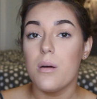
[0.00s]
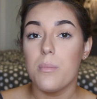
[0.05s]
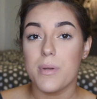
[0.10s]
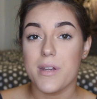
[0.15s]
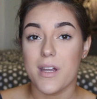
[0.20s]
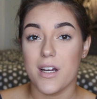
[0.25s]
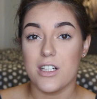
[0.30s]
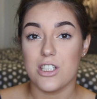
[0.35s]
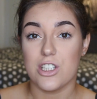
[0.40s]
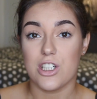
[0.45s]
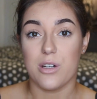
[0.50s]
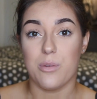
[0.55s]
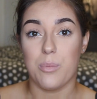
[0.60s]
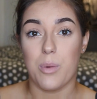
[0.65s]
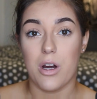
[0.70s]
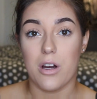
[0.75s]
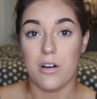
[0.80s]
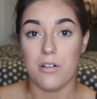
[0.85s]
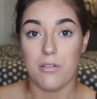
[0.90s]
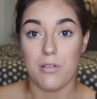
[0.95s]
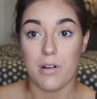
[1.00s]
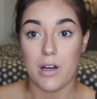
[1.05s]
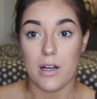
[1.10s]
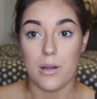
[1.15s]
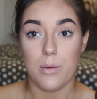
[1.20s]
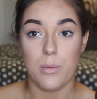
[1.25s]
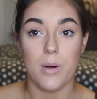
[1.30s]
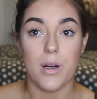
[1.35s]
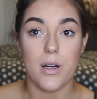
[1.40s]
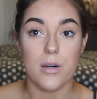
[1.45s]
potentially work
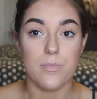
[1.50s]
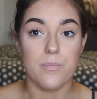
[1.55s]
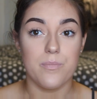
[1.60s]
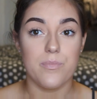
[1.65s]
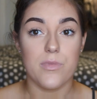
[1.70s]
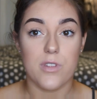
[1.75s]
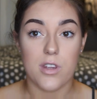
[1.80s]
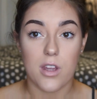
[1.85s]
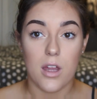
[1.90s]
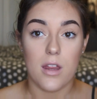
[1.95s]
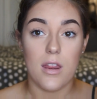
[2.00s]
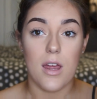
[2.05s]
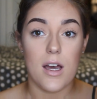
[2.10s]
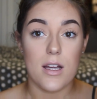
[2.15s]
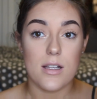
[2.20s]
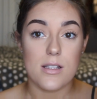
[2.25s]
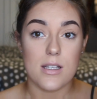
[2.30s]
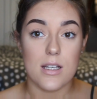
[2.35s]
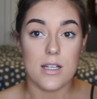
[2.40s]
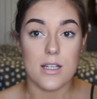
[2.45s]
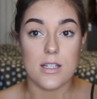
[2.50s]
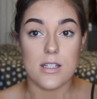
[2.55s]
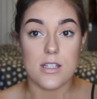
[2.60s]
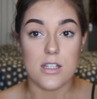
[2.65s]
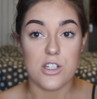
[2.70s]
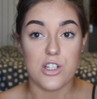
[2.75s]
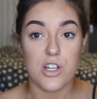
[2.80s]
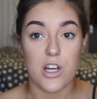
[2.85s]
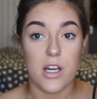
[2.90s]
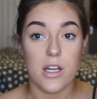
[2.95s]
really well. So that is
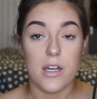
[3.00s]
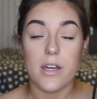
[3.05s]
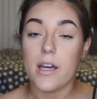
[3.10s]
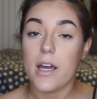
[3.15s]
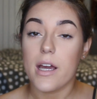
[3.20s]
the shade